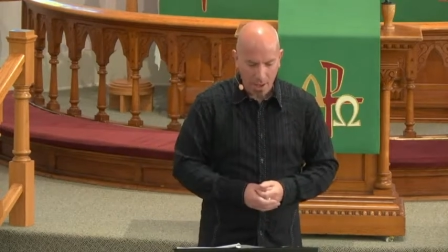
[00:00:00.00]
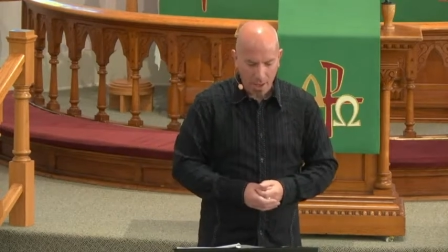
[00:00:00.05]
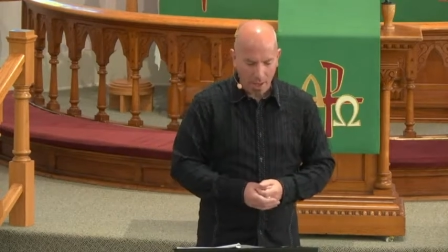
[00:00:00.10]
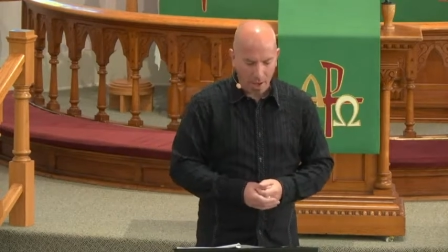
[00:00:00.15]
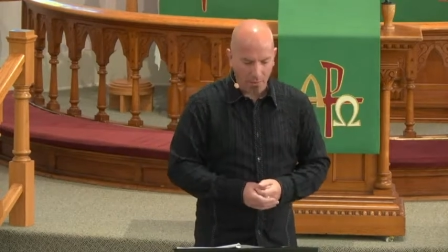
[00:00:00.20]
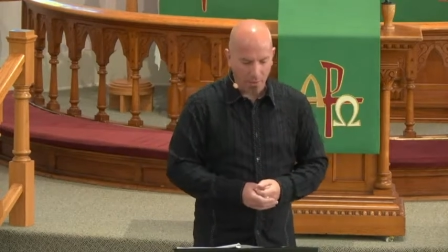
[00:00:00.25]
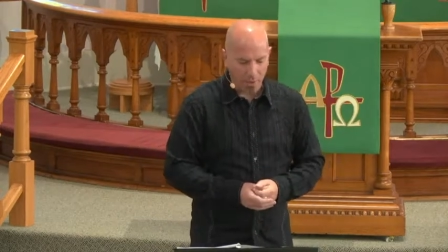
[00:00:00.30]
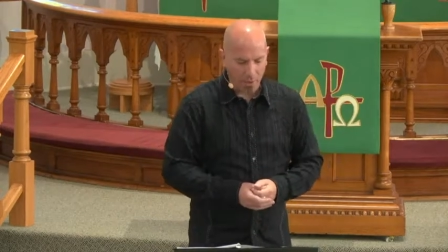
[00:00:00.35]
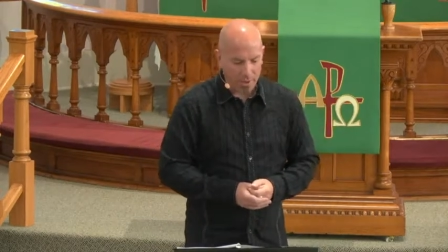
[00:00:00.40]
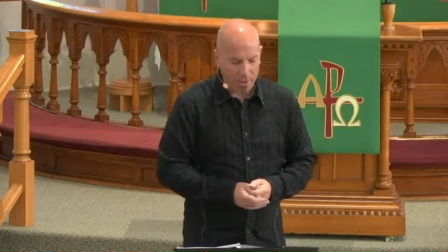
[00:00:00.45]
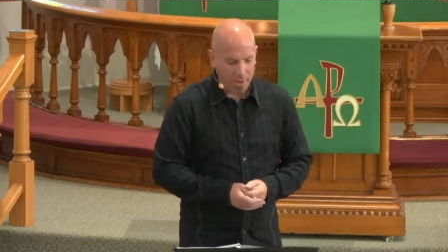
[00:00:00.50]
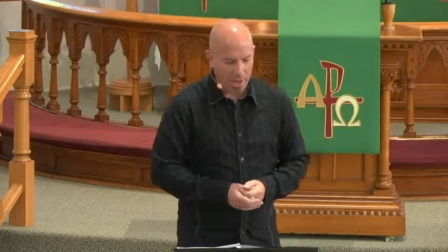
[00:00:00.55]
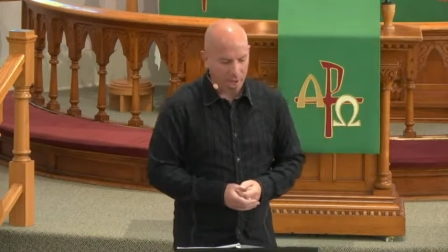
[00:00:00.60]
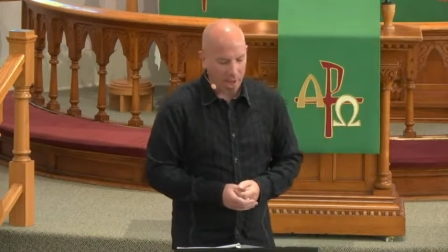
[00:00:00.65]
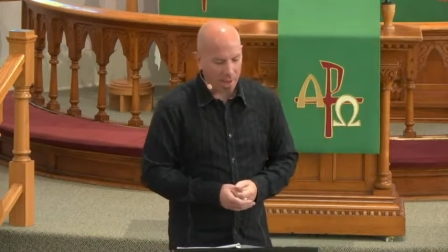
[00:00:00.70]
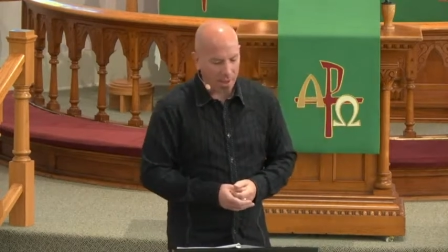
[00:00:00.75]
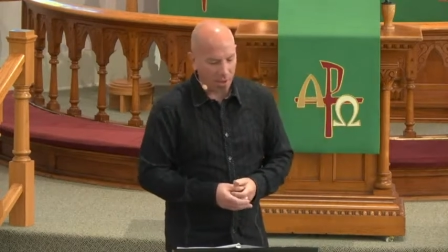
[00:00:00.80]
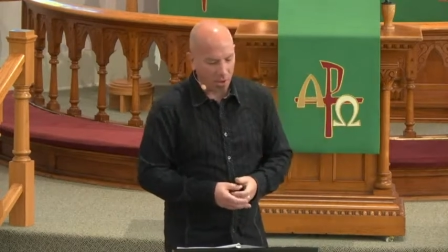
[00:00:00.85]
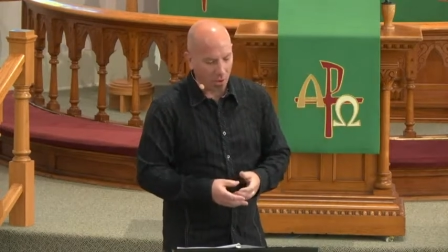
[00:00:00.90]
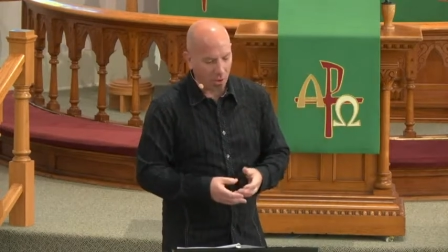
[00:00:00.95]
Every
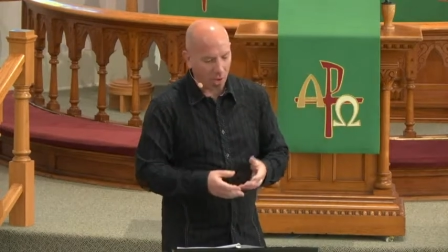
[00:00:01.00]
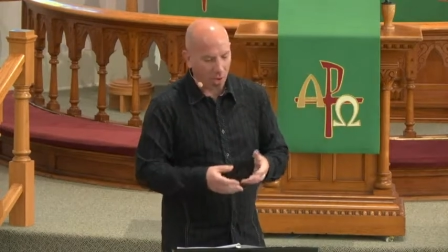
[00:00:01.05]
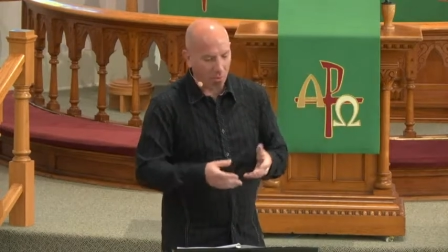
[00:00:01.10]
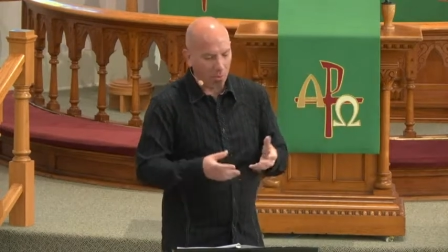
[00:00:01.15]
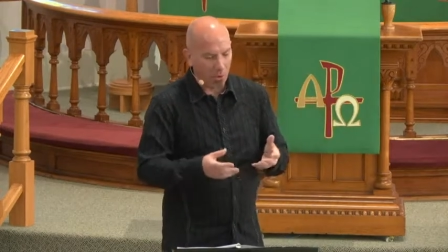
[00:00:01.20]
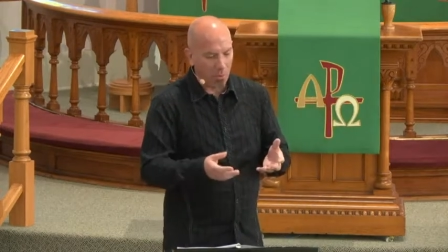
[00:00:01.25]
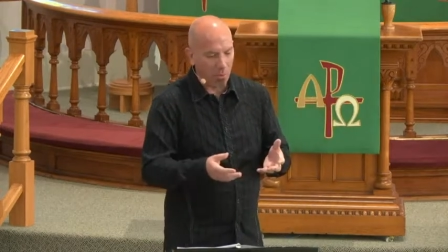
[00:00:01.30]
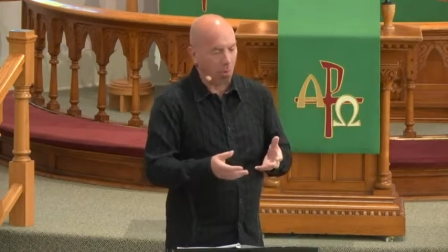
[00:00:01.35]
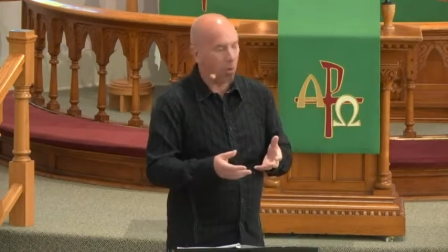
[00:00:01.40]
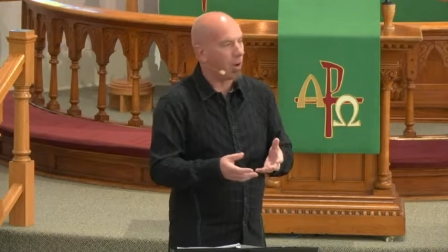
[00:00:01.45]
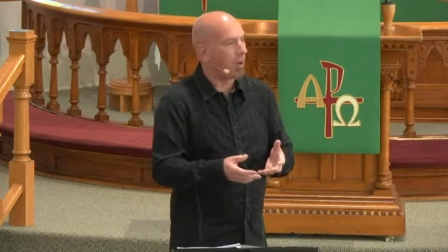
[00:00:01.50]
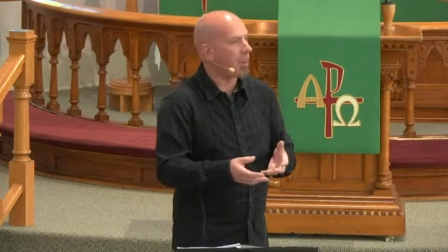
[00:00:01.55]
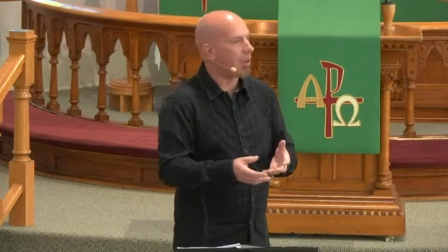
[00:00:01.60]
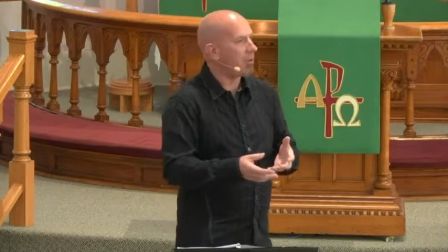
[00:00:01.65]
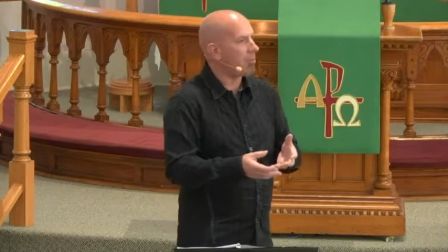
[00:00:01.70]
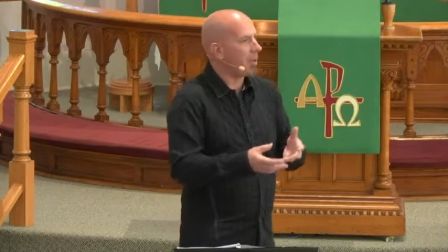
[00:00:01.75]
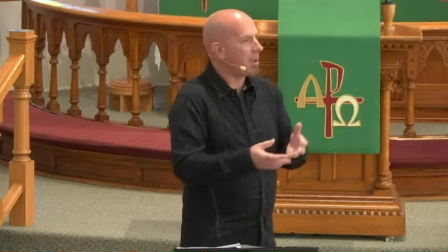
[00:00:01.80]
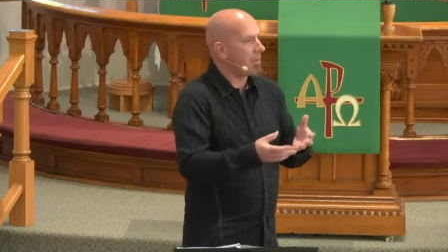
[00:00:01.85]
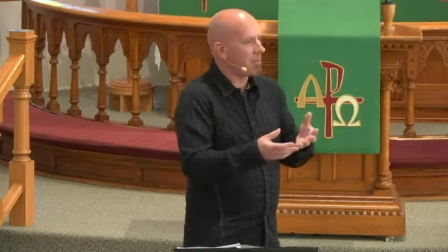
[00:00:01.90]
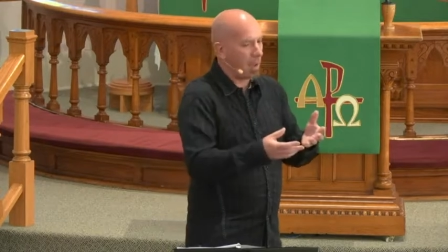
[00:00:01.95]
day, there, every morning, there
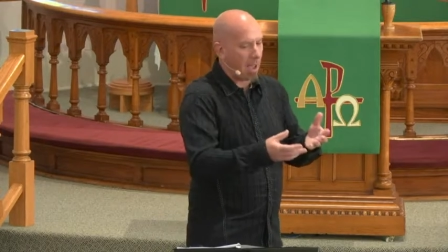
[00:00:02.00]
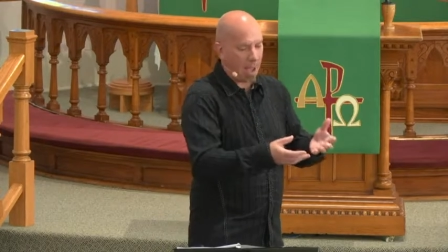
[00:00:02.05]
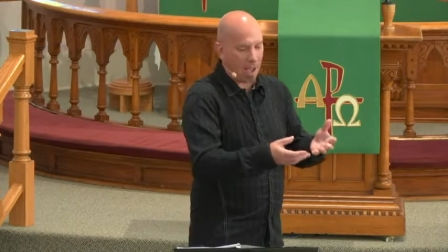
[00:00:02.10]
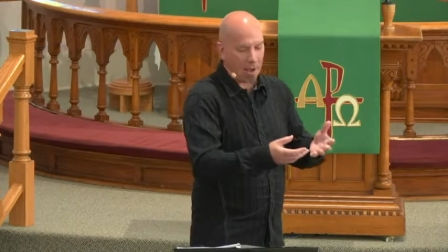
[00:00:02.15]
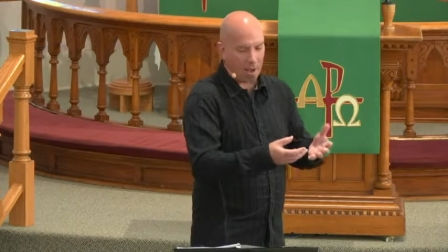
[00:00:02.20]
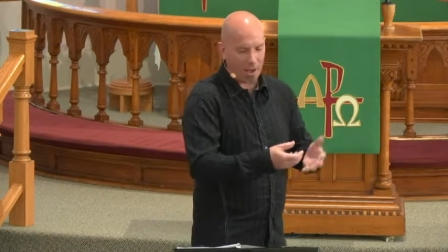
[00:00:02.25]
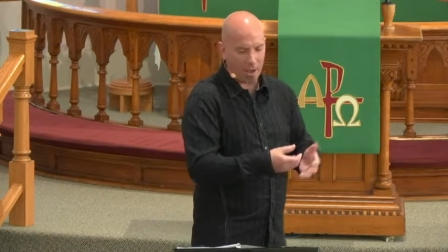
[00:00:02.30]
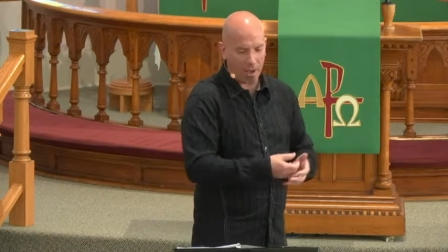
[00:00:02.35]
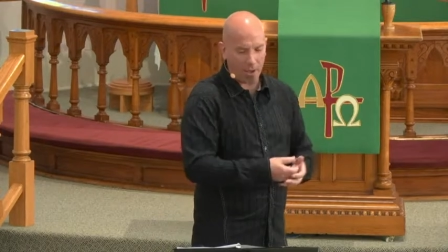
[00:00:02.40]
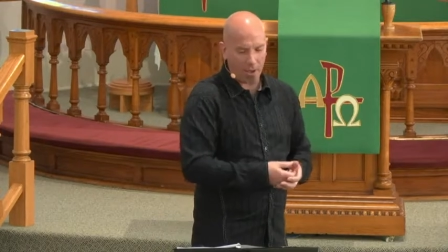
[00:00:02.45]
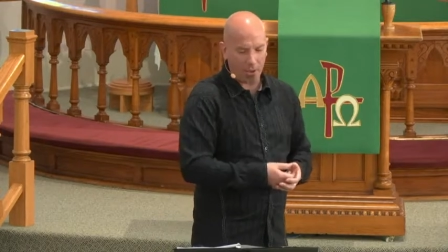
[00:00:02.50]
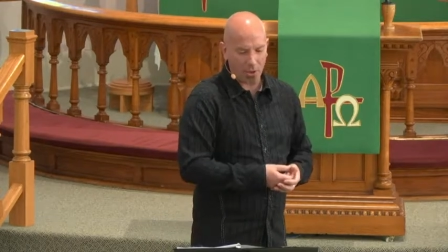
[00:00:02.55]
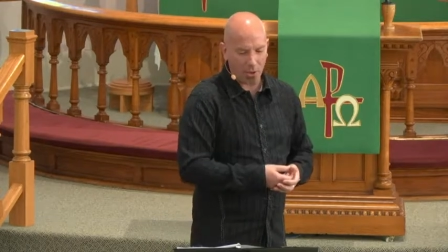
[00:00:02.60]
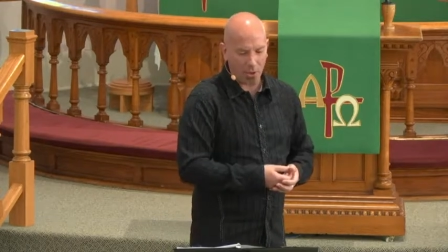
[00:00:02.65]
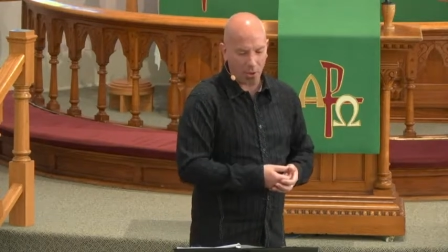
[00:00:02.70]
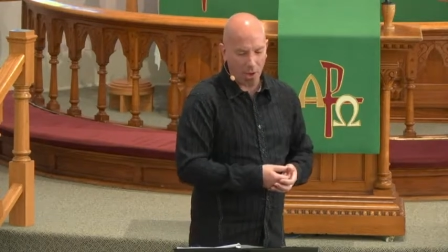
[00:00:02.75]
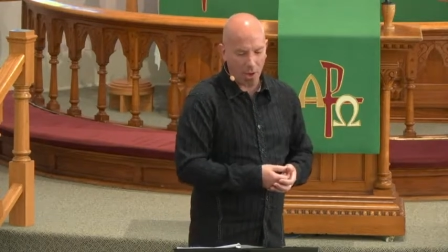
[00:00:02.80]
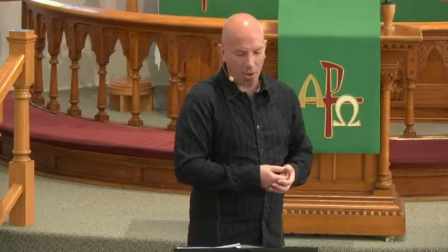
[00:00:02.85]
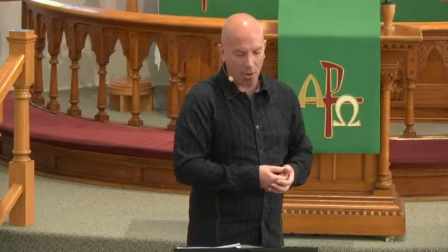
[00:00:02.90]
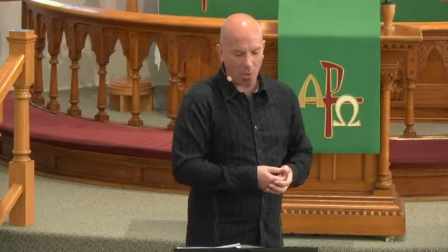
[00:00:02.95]
would be manna on the
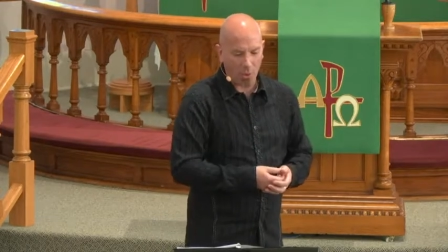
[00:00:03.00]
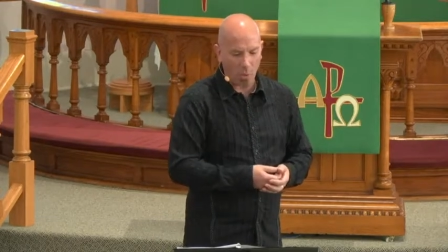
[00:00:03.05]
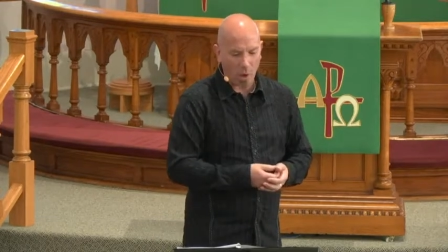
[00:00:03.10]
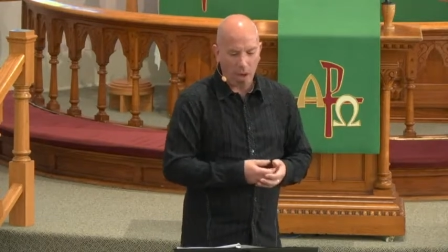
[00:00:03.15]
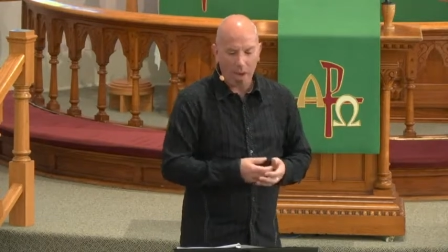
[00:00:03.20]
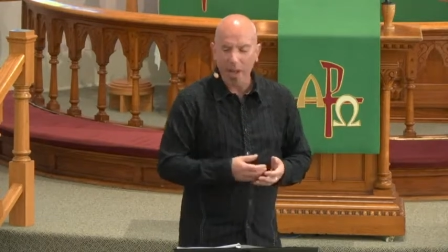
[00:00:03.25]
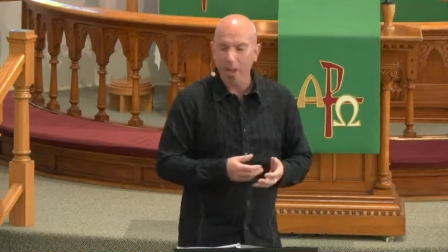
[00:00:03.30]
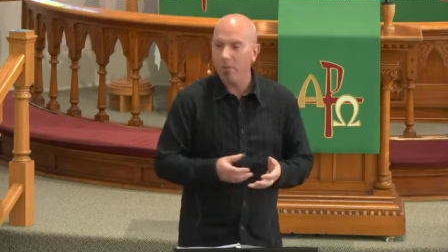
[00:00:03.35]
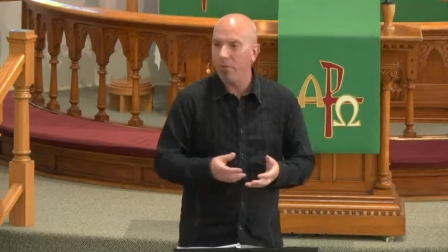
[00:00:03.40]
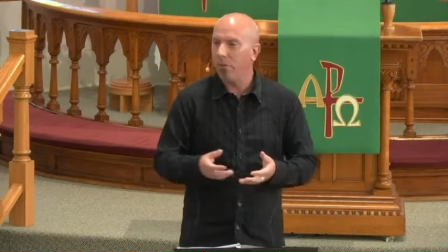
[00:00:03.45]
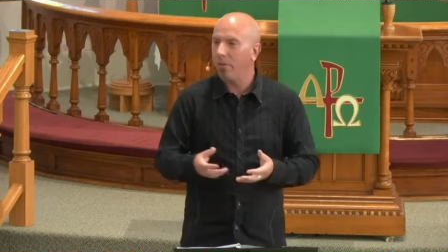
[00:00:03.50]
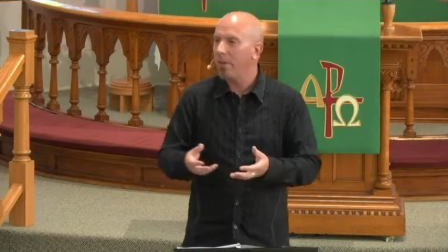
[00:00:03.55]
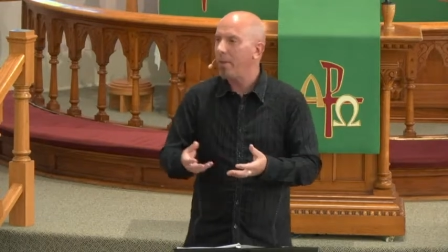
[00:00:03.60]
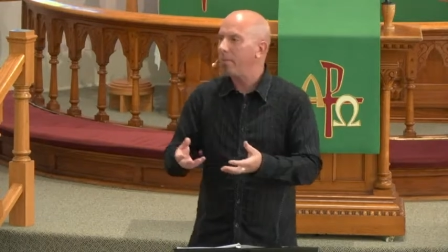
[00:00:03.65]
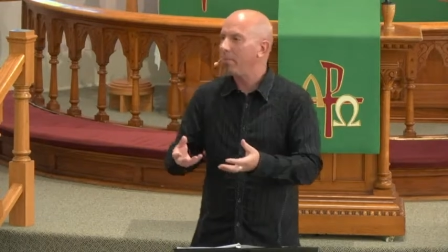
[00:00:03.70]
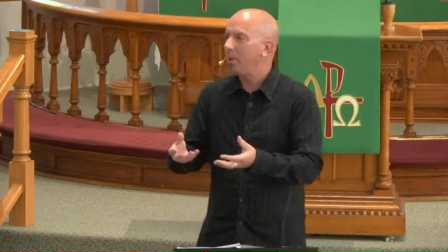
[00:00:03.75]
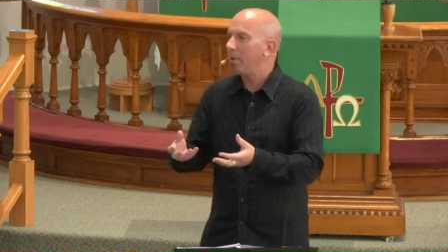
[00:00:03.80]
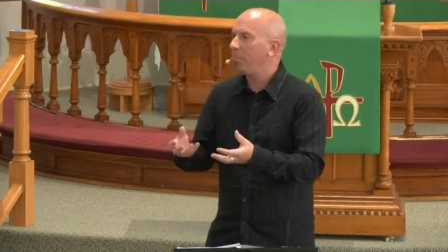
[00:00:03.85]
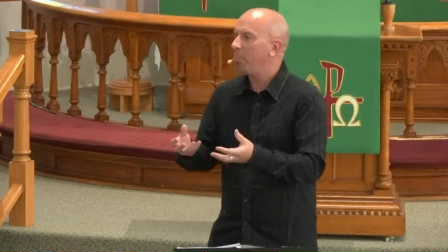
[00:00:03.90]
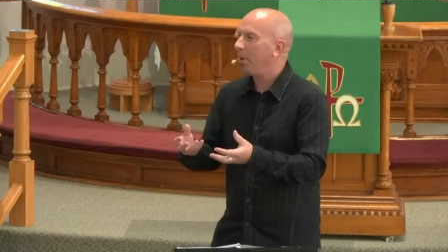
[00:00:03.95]
ground waiting for
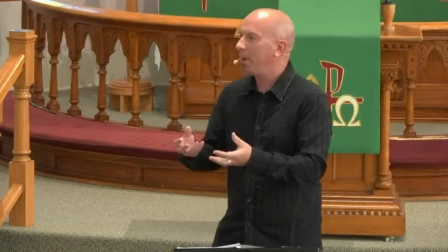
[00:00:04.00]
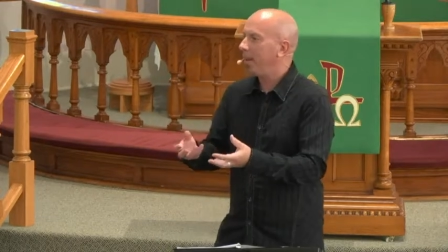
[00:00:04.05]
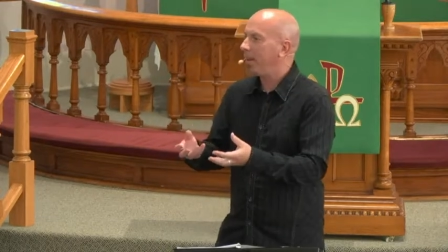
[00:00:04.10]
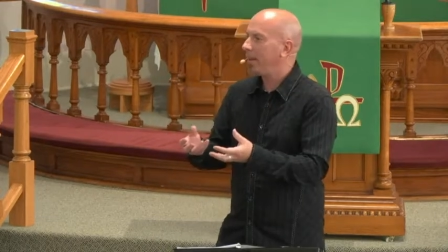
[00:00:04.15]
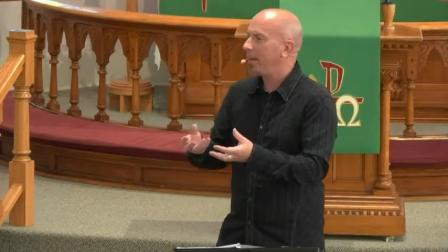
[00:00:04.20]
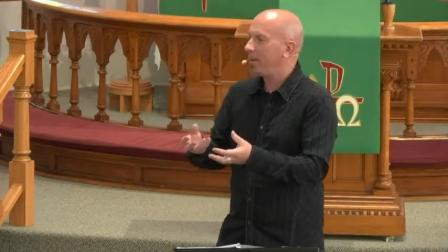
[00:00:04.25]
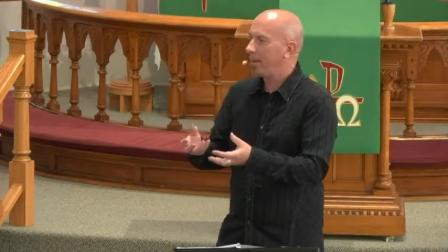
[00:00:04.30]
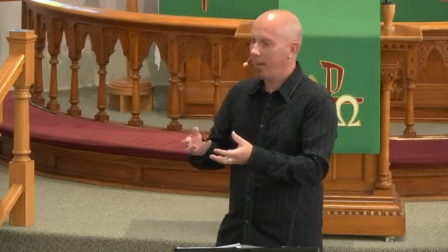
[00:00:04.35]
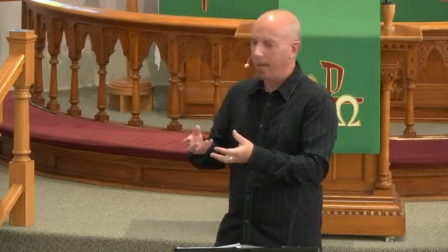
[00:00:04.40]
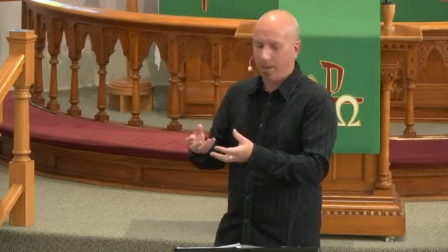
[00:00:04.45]
them to pick